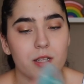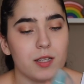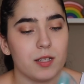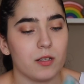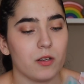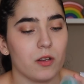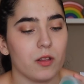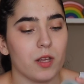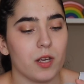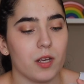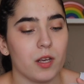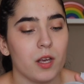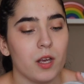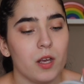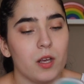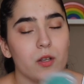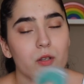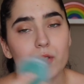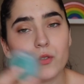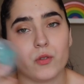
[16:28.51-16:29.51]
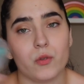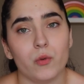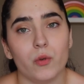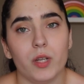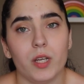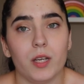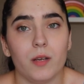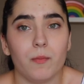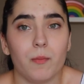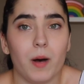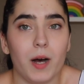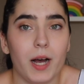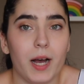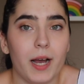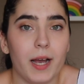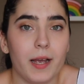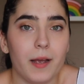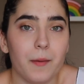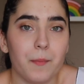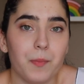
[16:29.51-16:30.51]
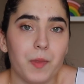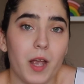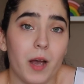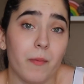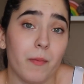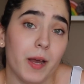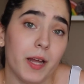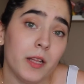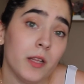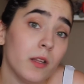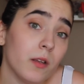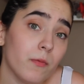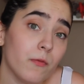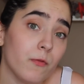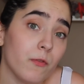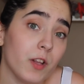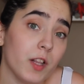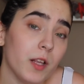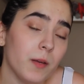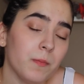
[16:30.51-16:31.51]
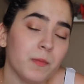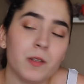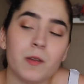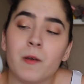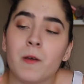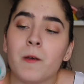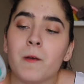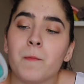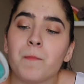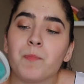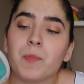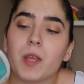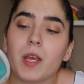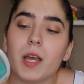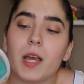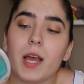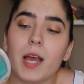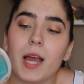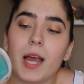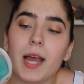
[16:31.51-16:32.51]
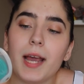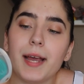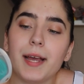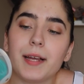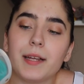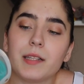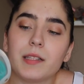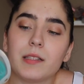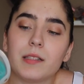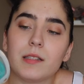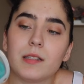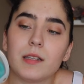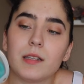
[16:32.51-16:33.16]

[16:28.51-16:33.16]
These are the Zuri by Avent Philips. And